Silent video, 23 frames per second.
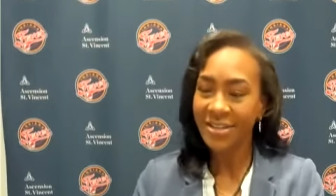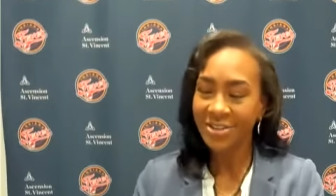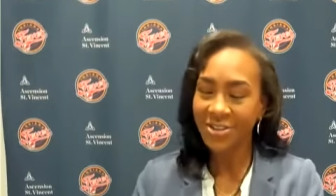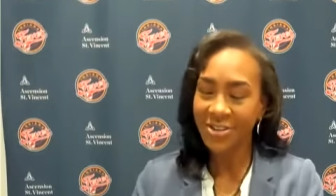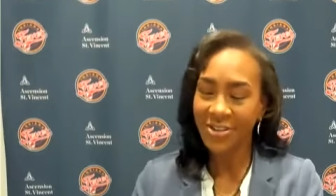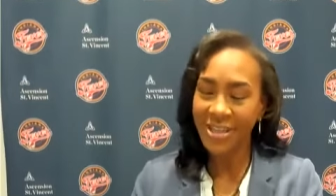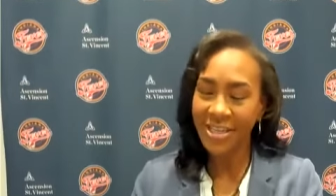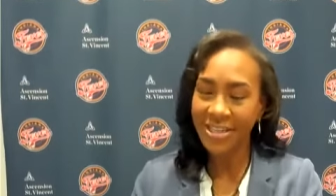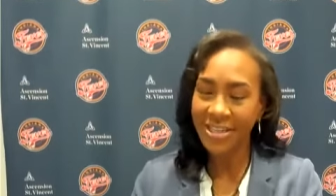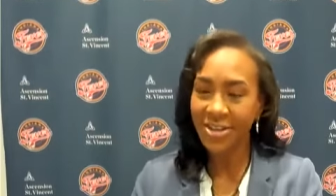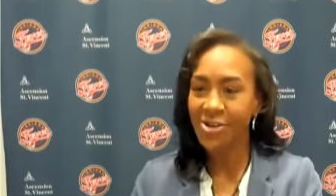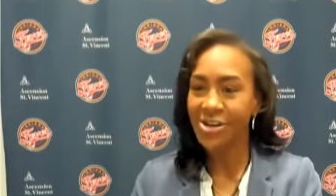So
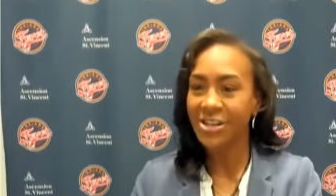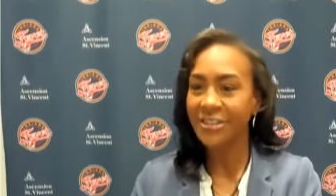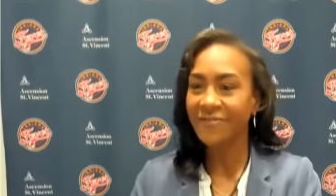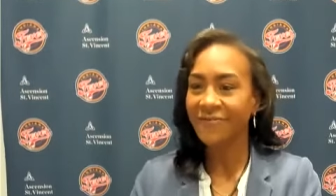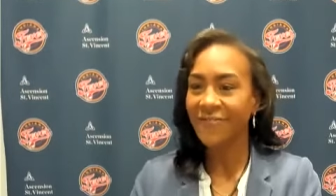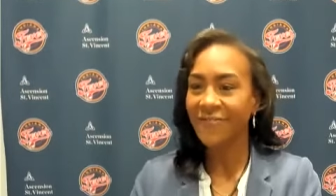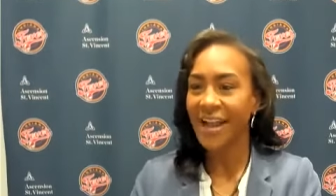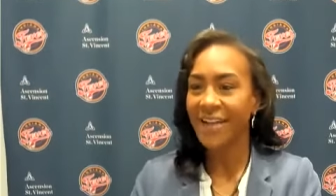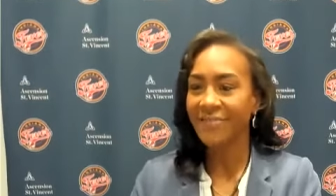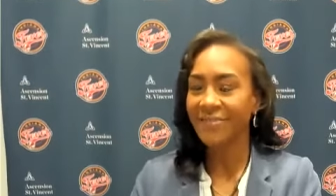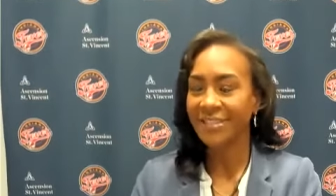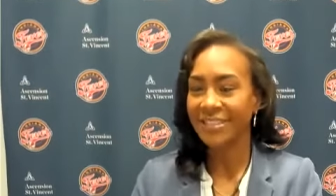they told us
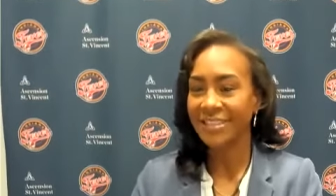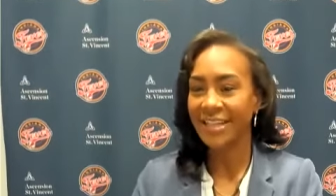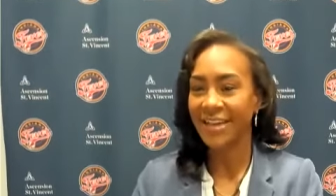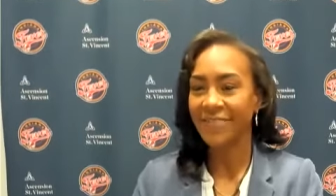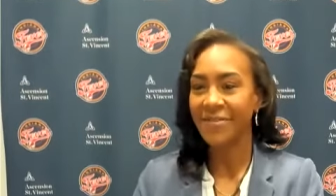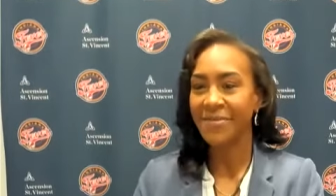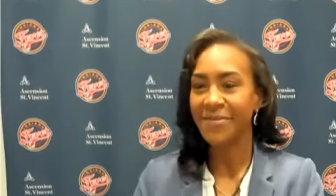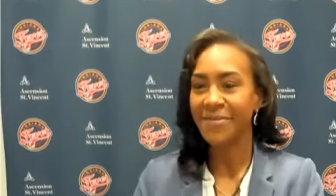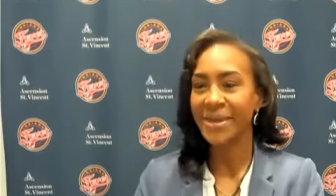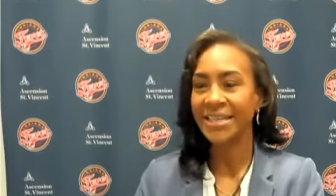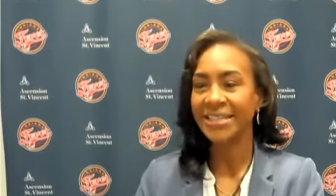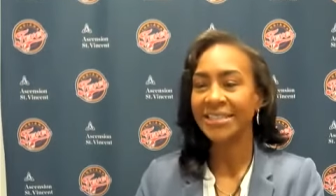5 to
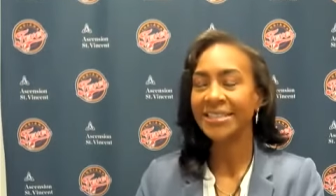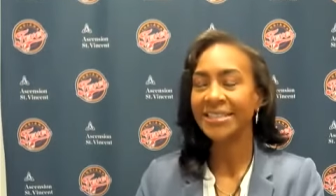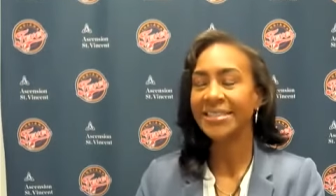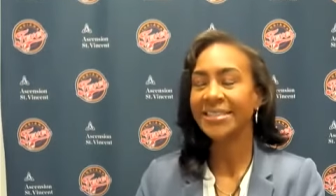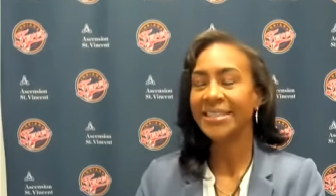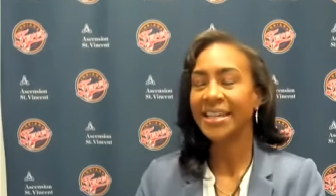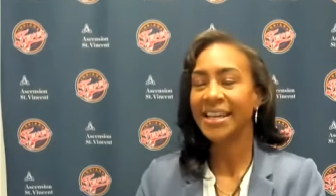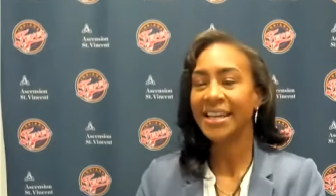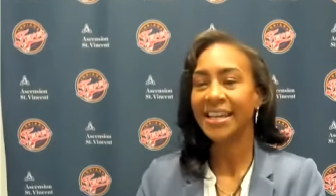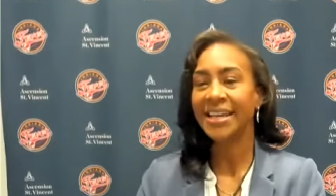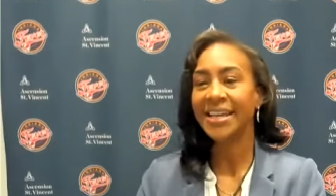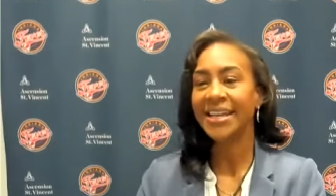7 minutes,
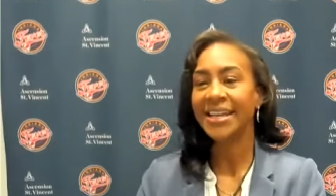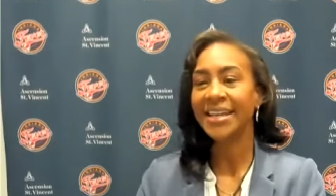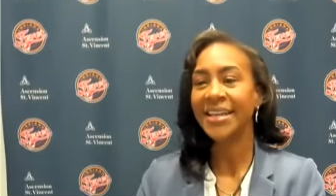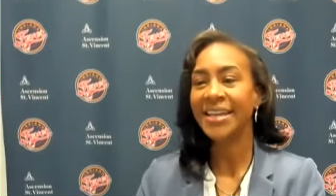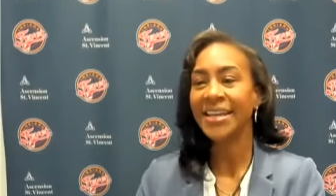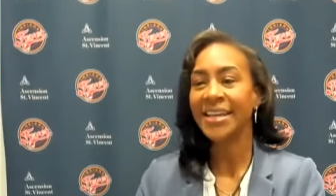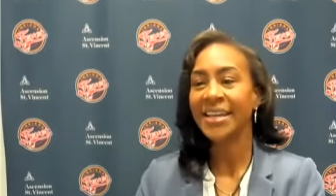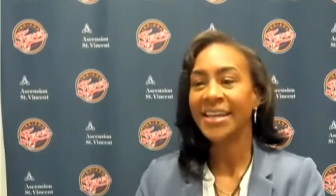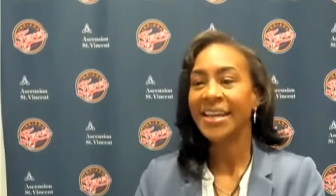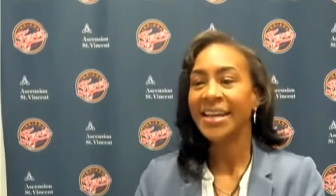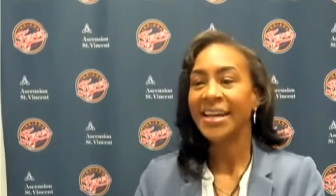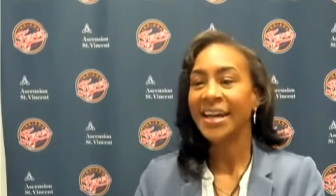
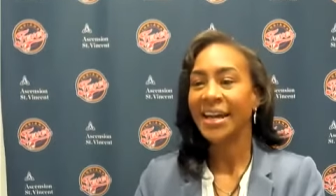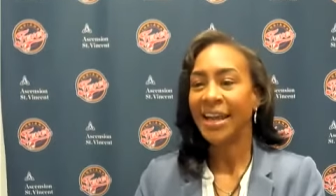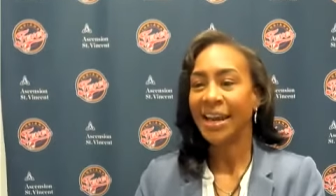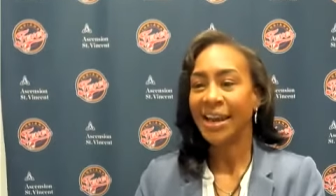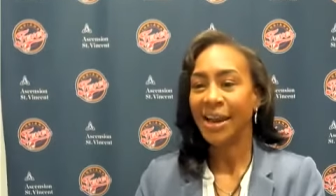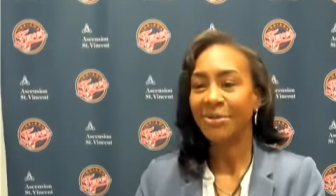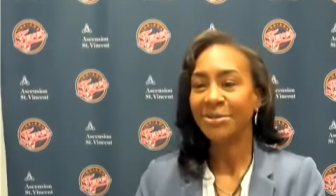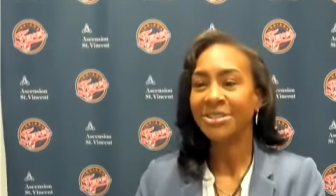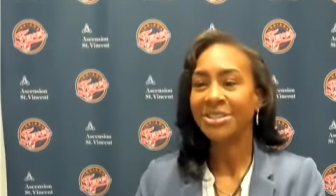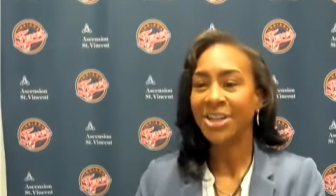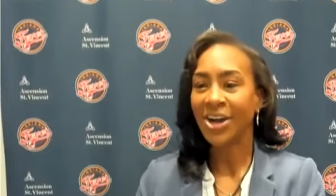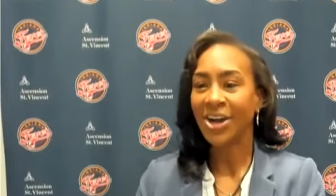and
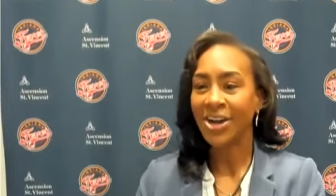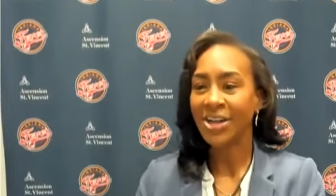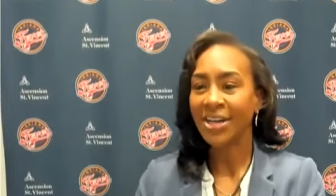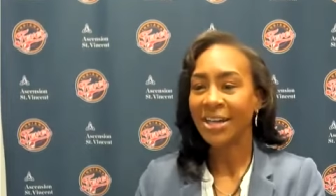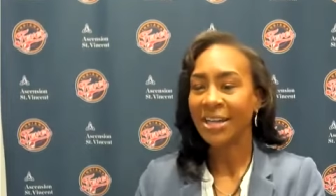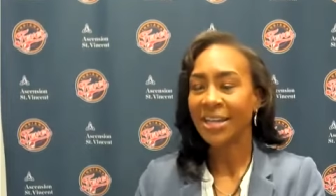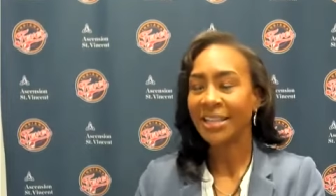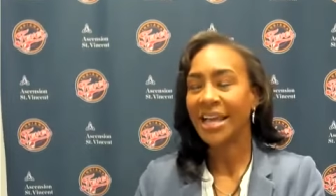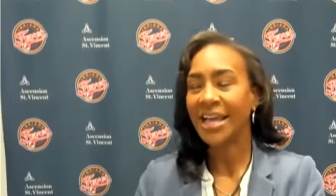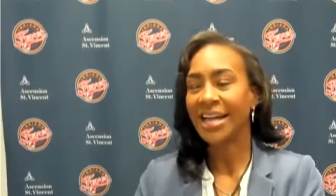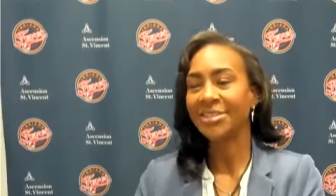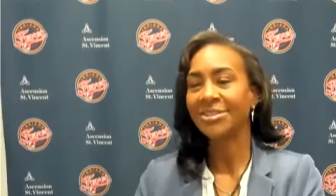I was talking
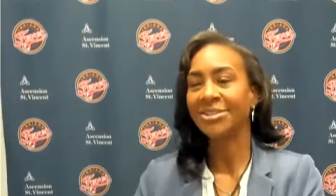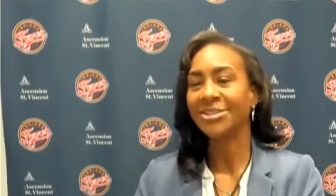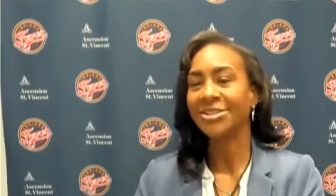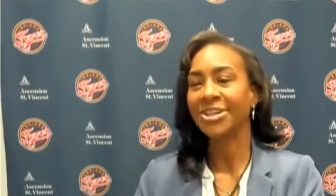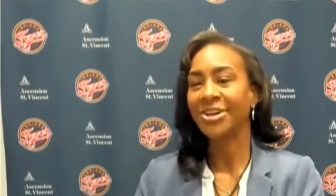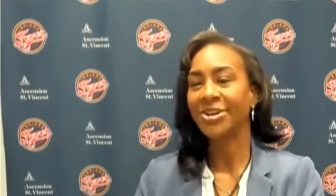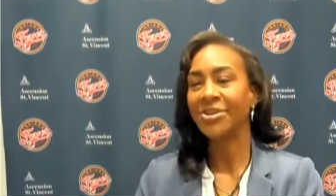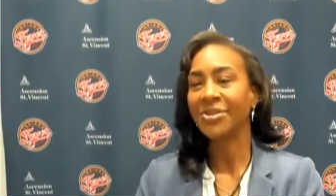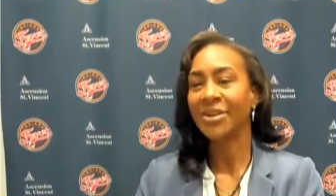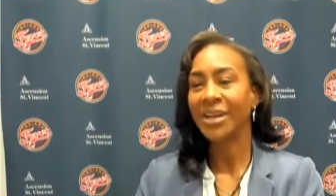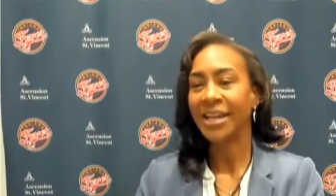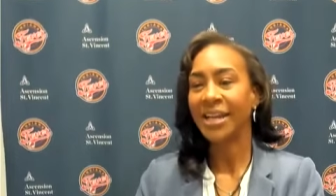to
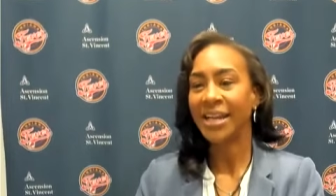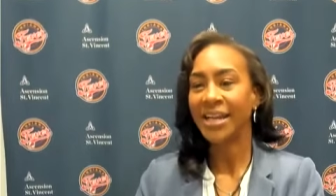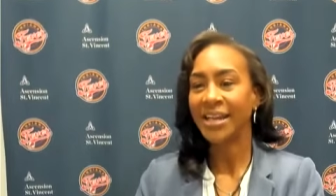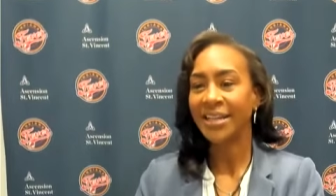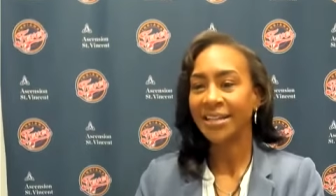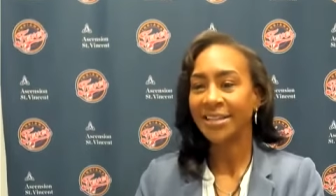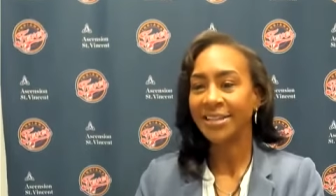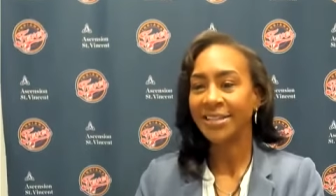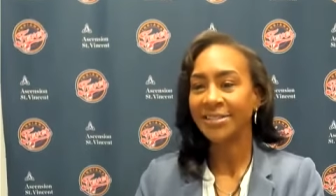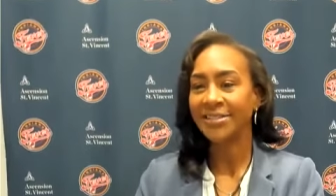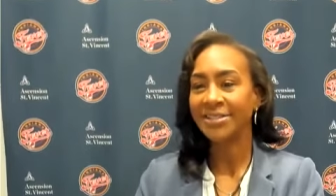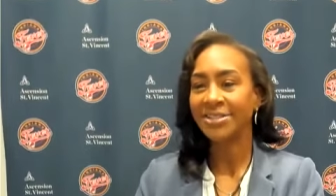Alonzo,
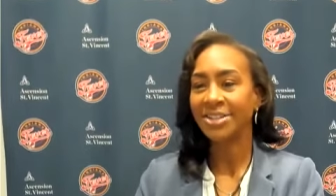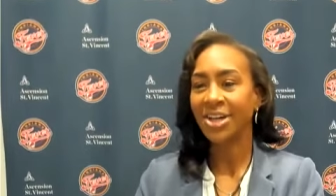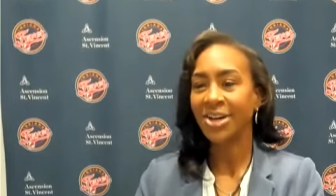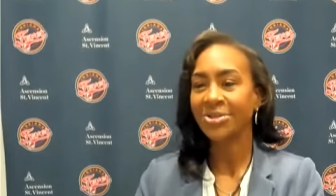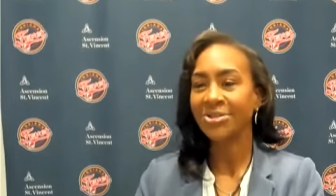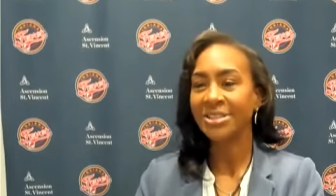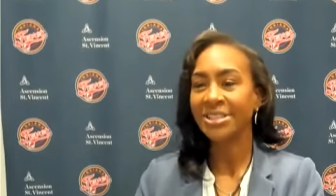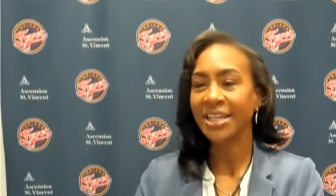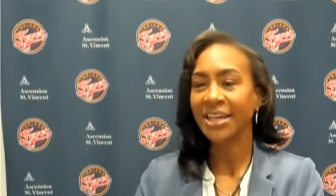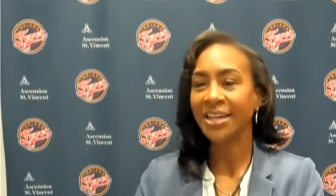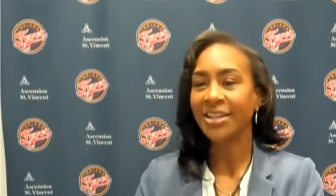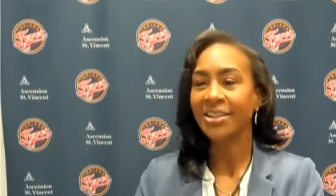and
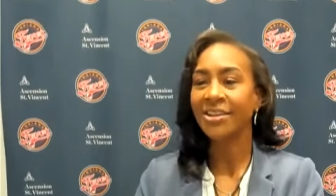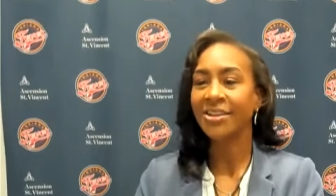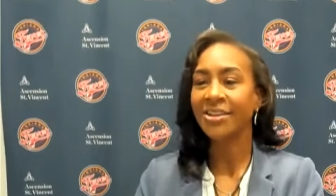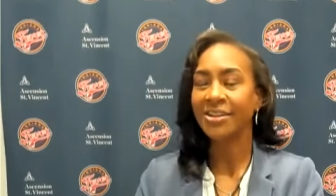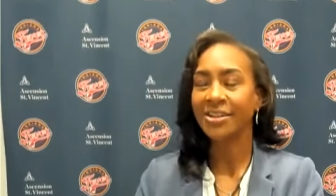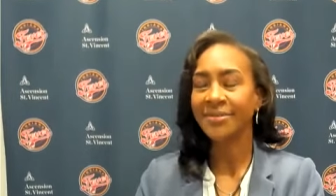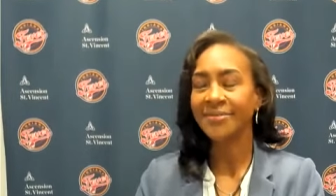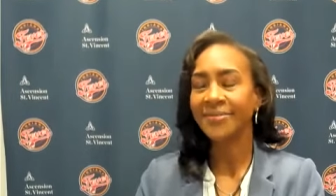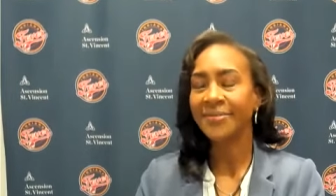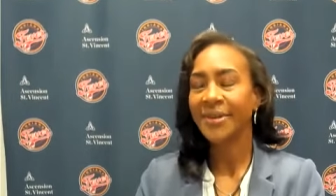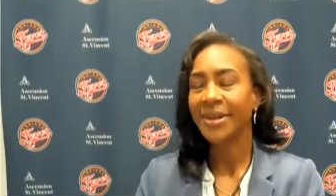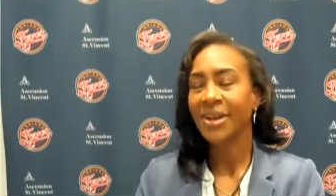Zoe said,
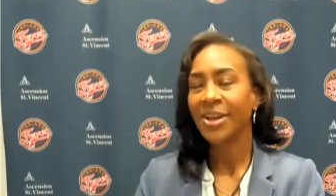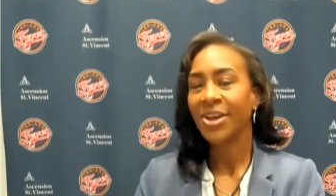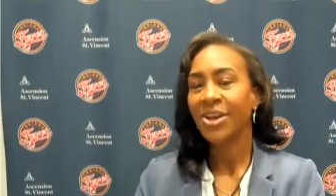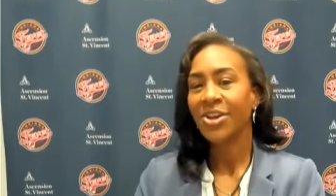look,